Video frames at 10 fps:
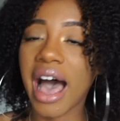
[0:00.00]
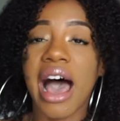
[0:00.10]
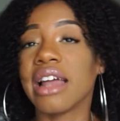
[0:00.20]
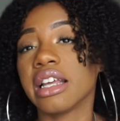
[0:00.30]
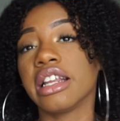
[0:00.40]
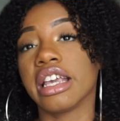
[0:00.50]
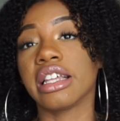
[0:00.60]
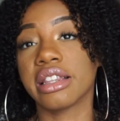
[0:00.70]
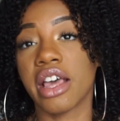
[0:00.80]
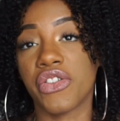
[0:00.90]
I didn't
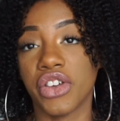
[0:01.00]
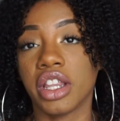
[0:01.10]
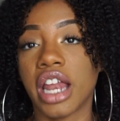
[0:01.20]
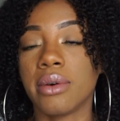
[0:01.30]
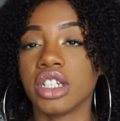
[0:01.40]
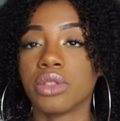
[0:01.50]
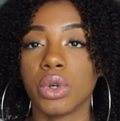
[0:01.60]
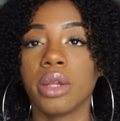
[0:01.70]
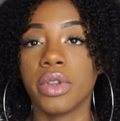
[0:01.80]
get that feeling. I was just really,